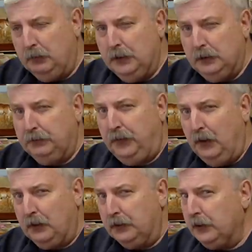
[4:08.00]
a real
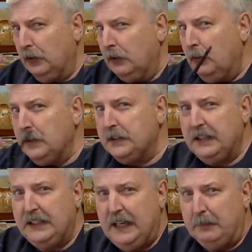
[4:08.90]
photo, you don't always
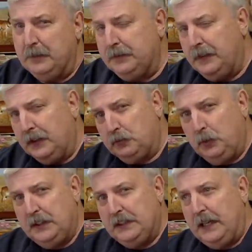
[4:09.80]
see the atmospherics.
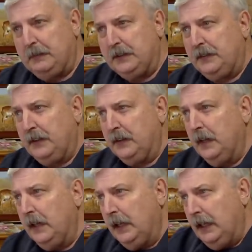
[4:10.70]
What is atmosphere?
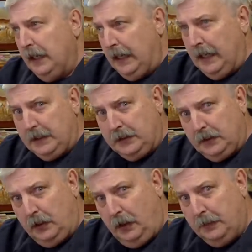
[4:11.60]

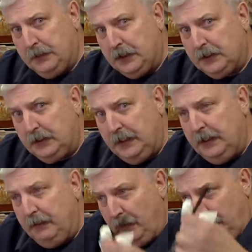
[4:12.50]
As objects
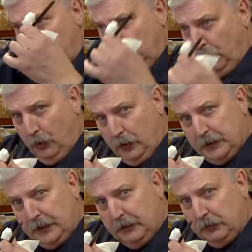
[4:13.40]
leave your
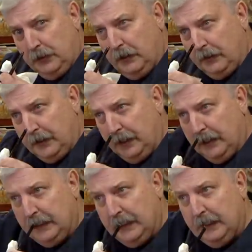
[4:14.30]
central area
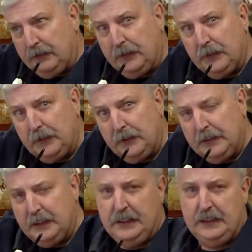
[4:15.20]
and they get further
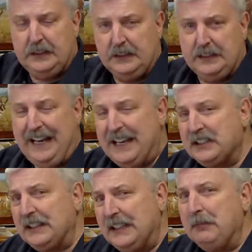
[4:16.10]
into the distance, they
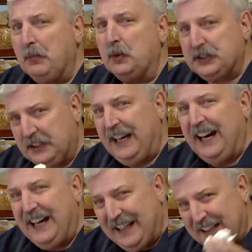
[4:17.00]
actually get more
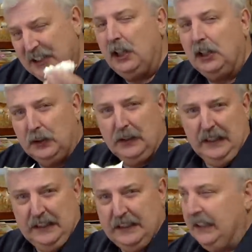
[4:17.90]
sky color
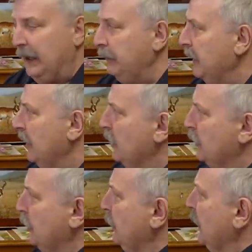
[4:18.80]
into them.
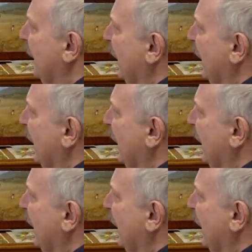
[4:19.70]
So you can